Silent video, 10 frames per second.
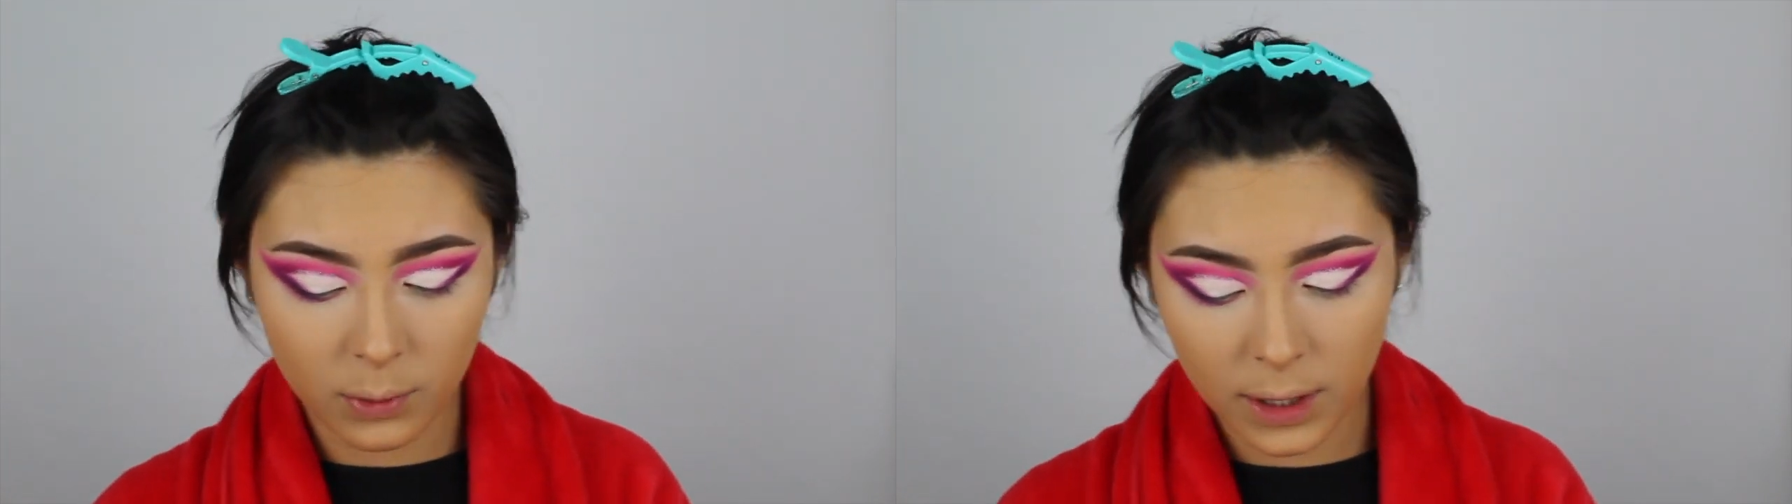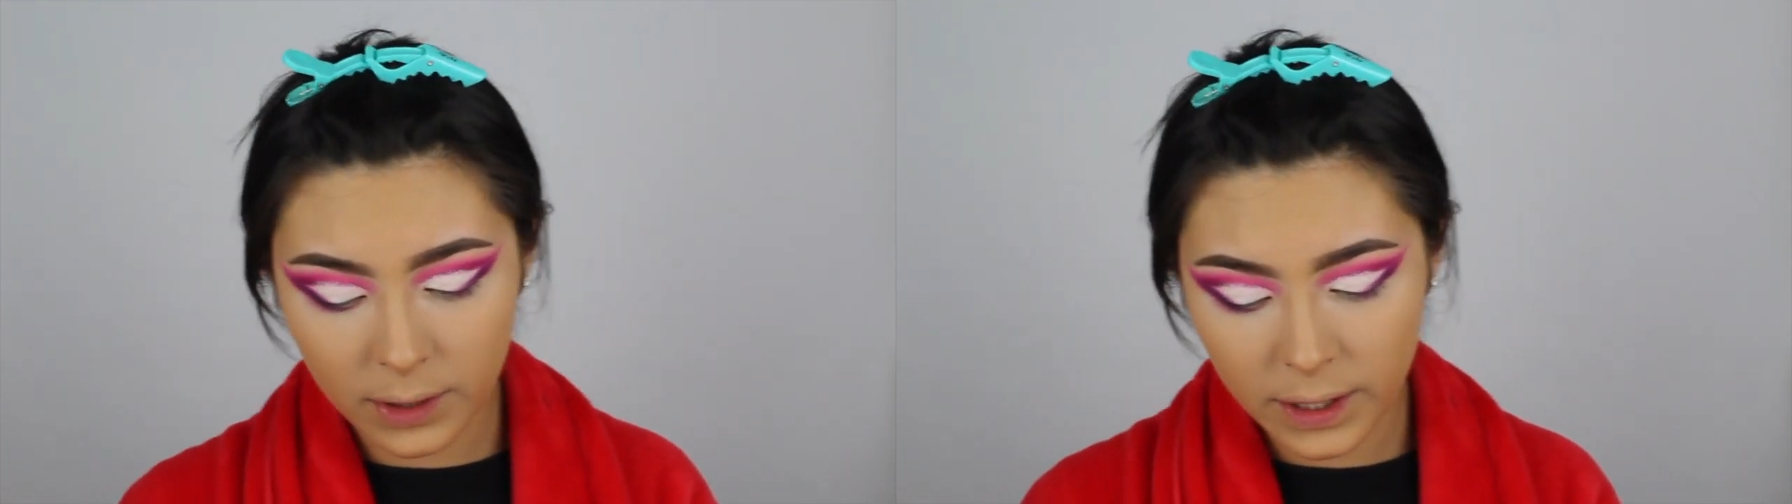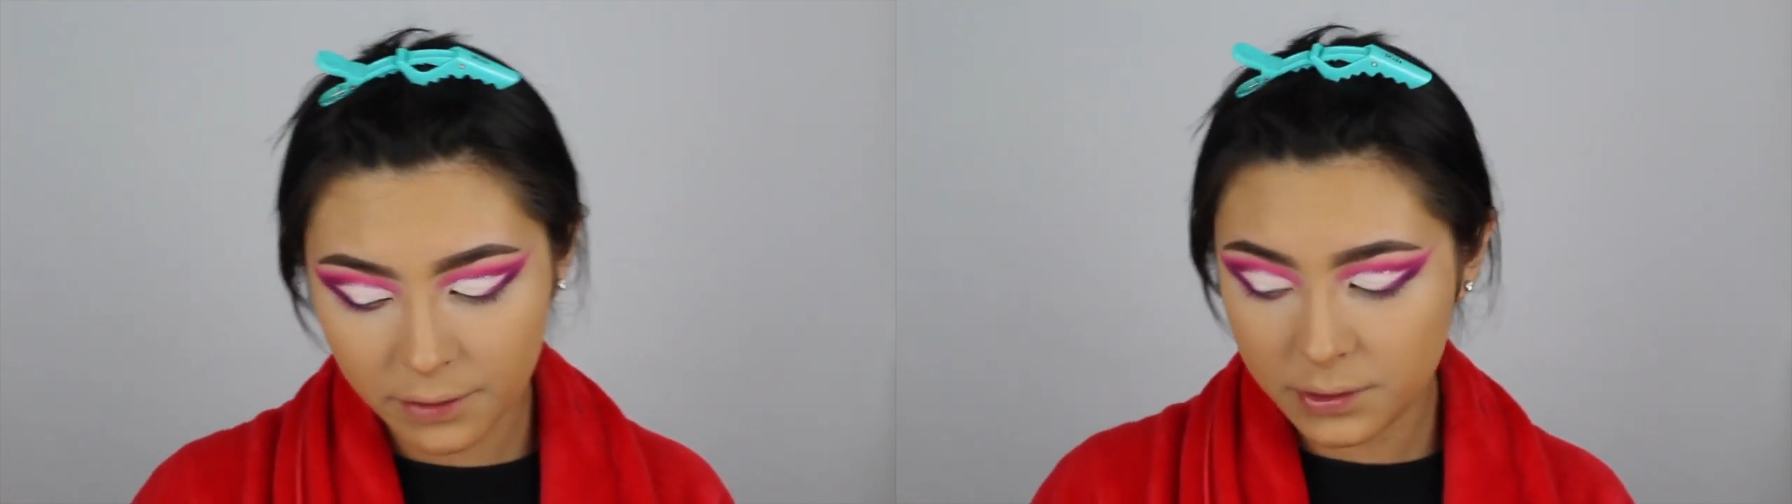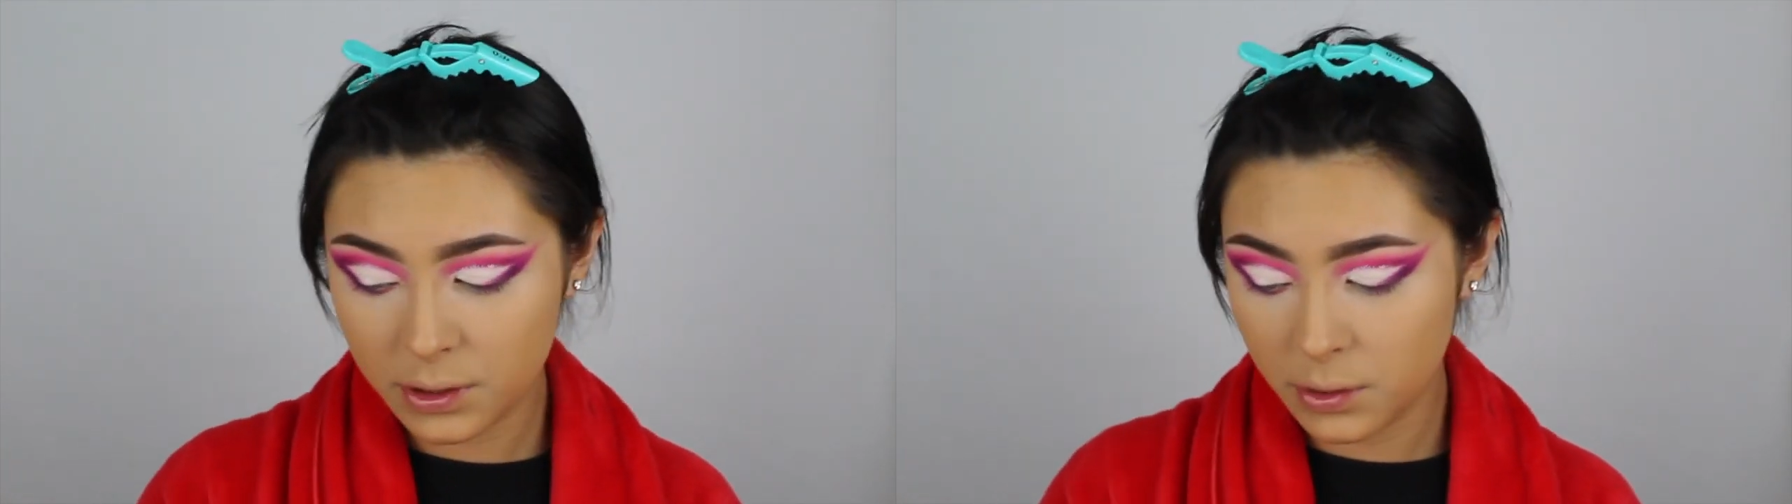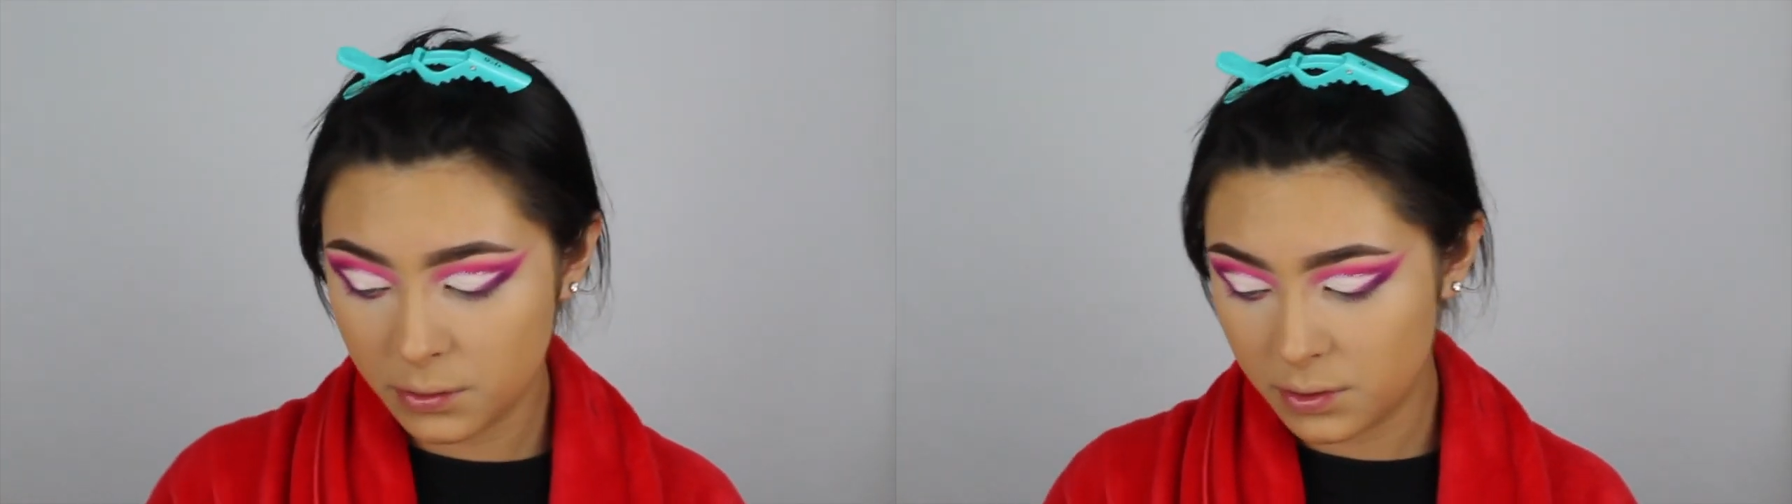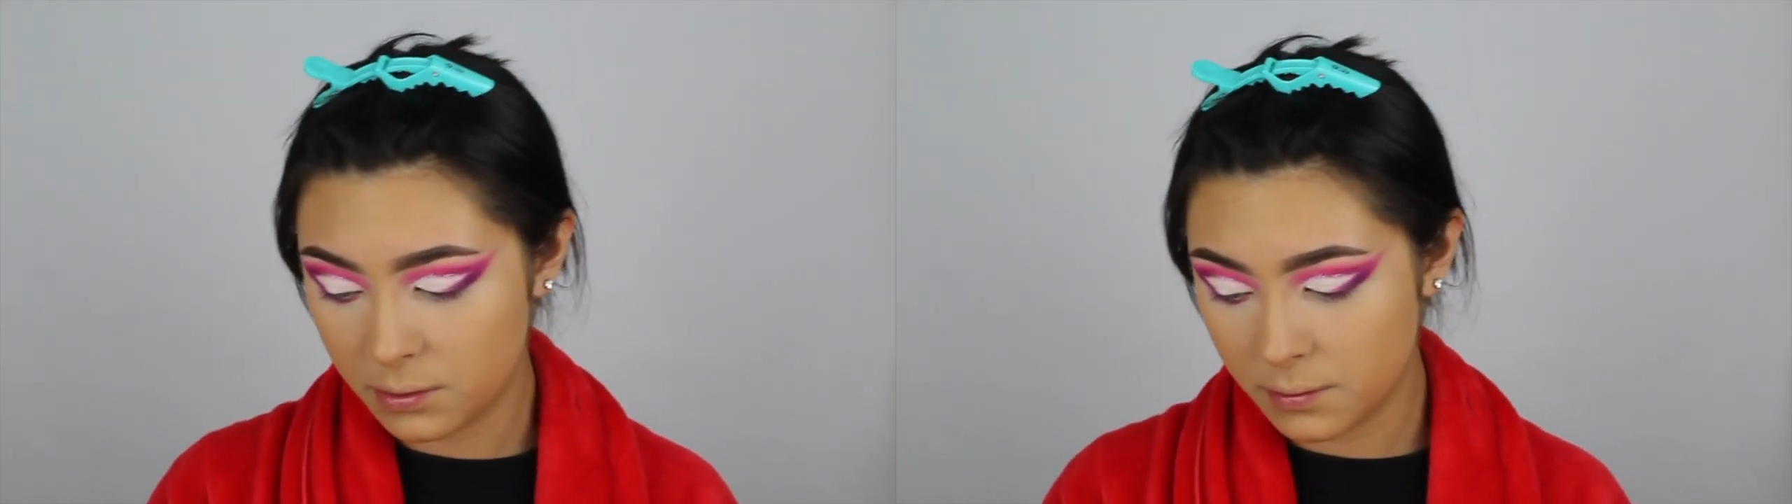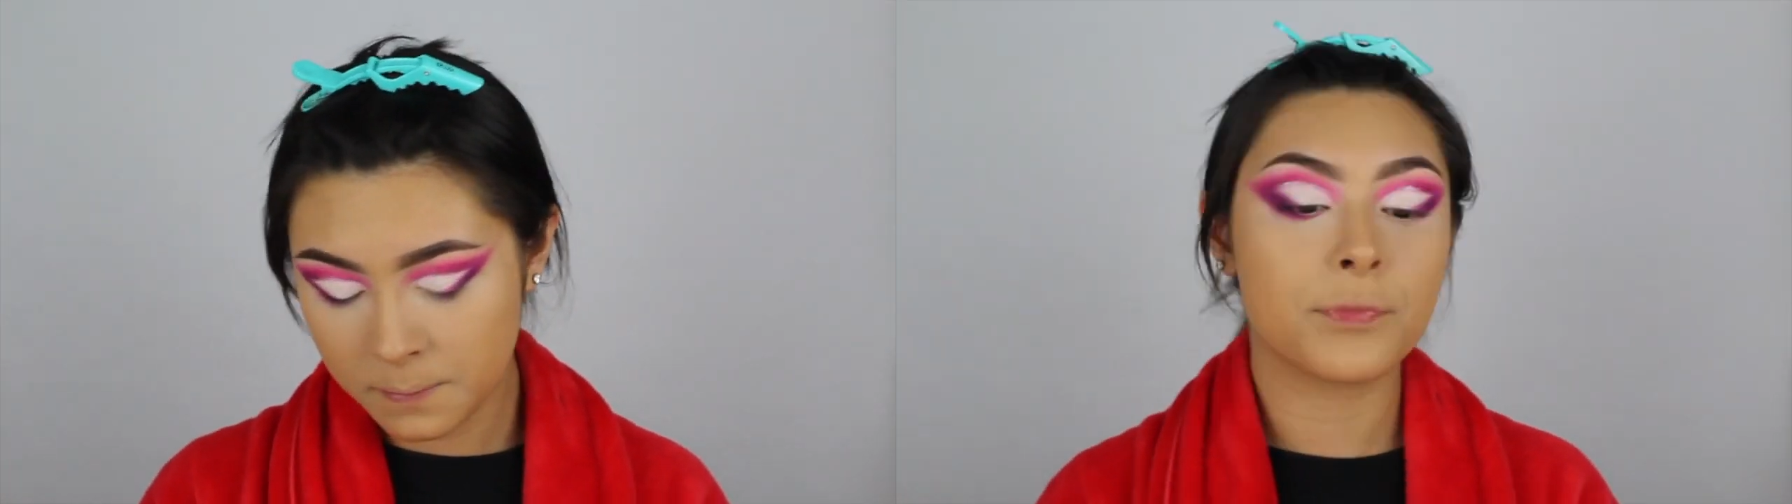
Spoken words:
Wow, I have to go soon.